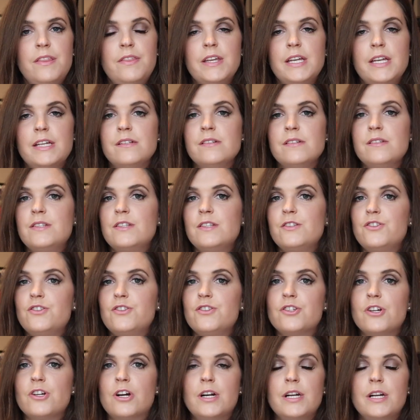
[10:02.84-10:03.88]
things
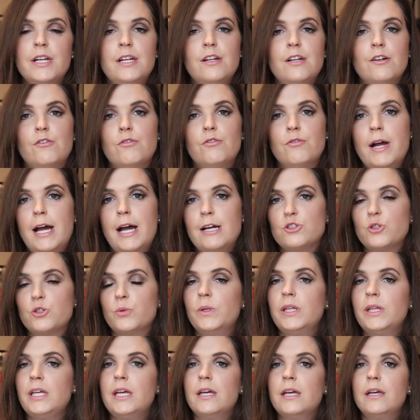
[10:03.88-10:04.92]
started
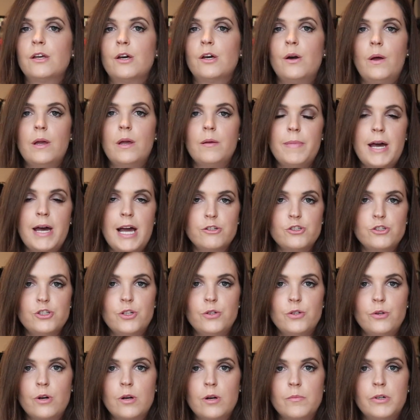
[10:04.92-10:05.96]
gradually going back to
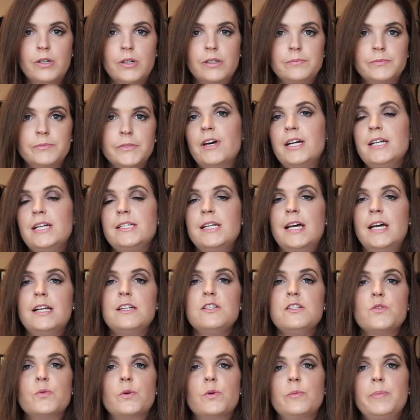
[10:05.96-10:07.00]
normal. Flight
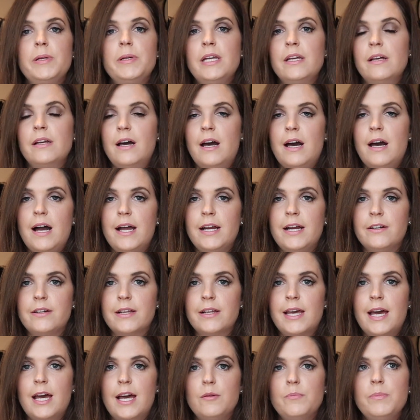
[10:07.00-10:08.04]
attendants were being hired
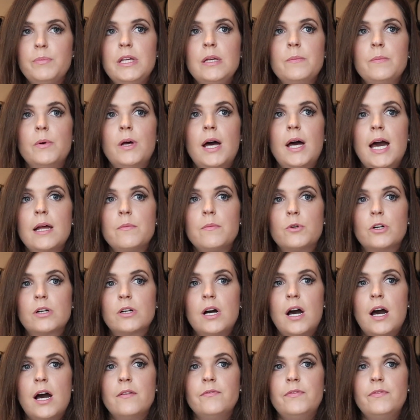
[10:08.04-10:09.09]
again. People had more
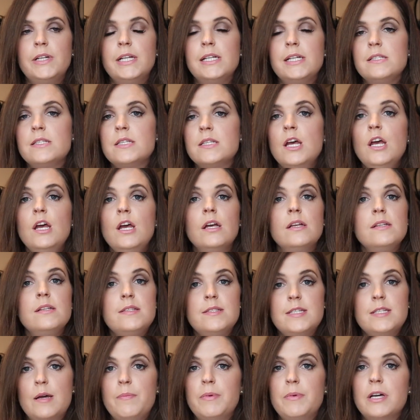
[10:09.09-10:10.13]
confidence
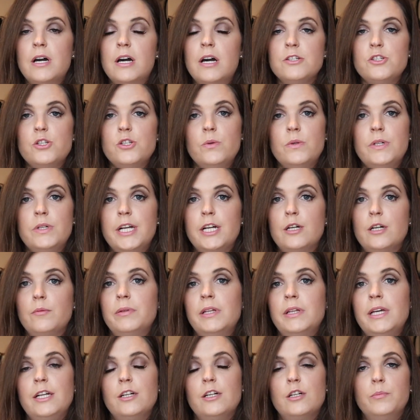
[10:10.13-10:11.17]
stepping onto an
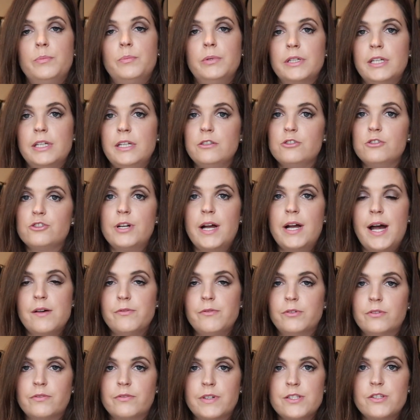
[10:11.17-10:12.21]
airplane or booking
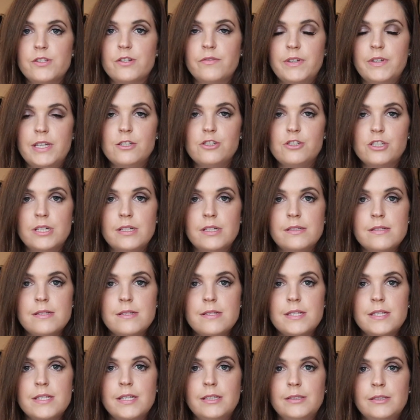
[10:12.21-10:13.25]
travel
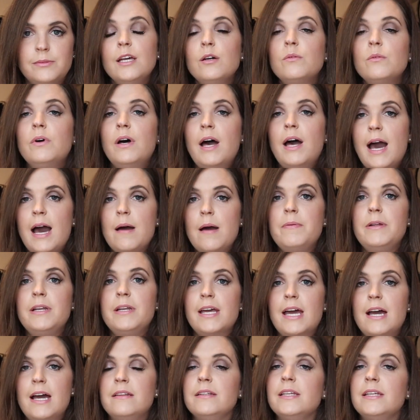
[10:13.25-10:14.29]
reservations. It will happen
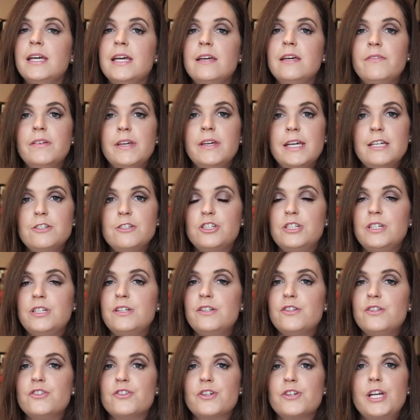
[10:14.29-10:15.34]
again. The aviation
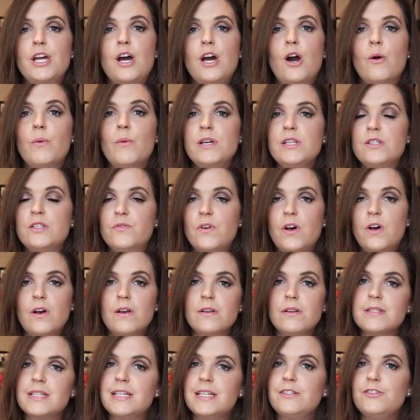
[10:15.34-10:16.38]
industry always
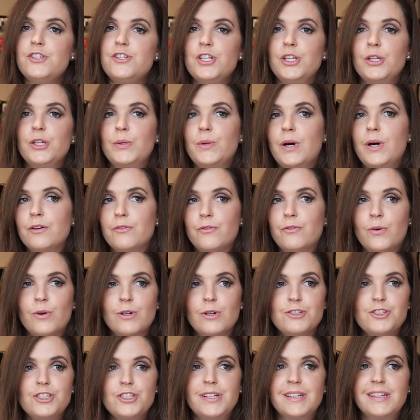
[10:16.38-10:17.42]
falls into,
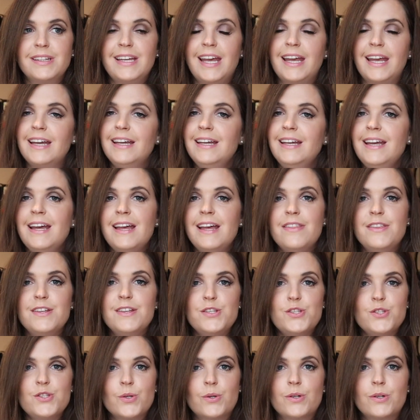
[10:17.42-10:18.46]
unfortunately,
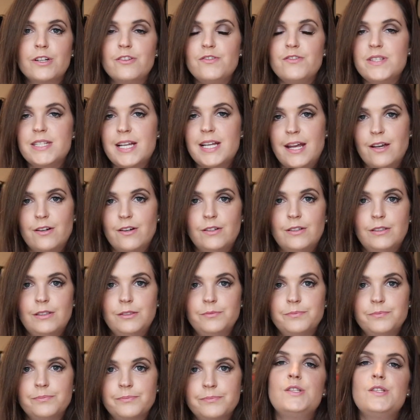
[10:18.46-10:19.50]
this sort of
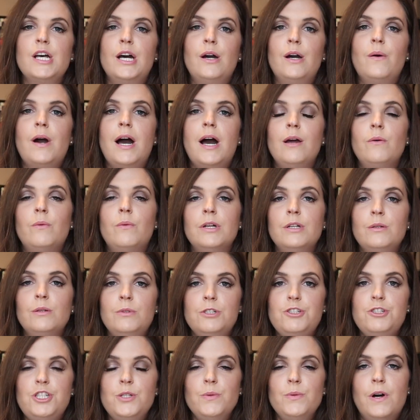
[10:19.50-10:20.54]
cycle. So I want to
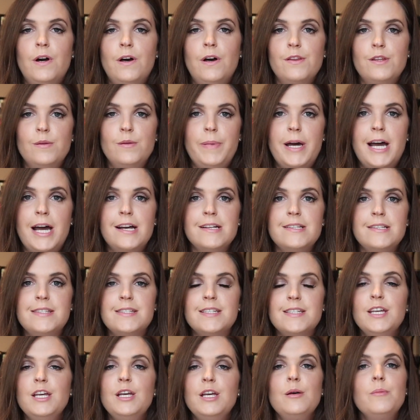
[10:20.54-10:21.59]
wish you all the
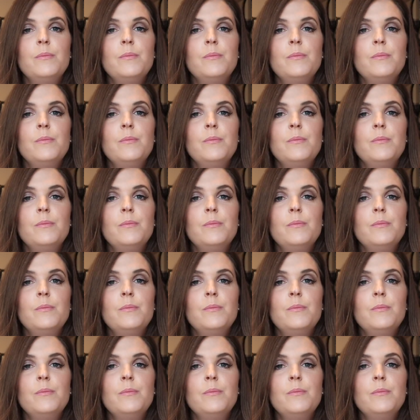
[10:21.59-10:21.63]
best.